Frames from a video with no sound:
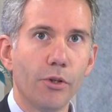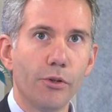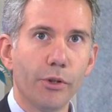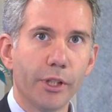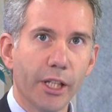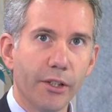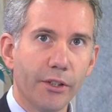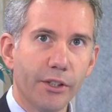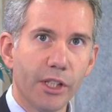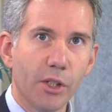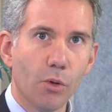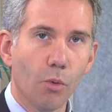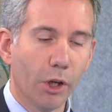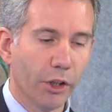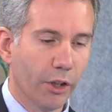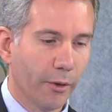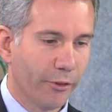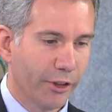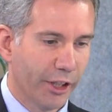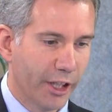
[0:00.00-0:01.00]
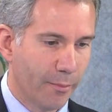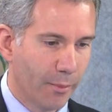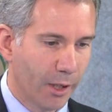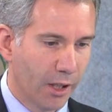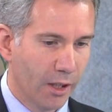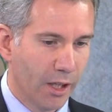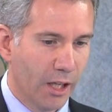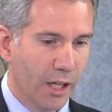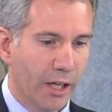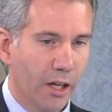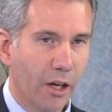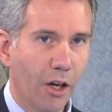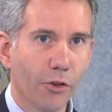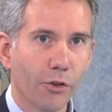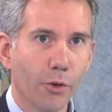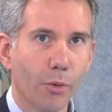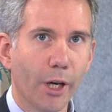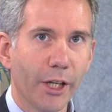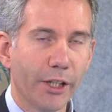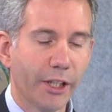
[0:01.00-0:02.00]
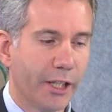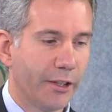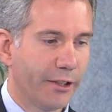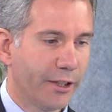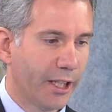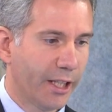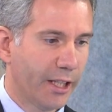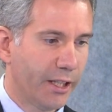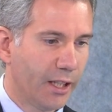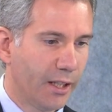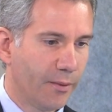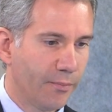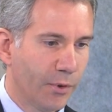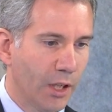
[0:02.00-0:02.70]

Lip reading: You can see one of them on the right-hand side.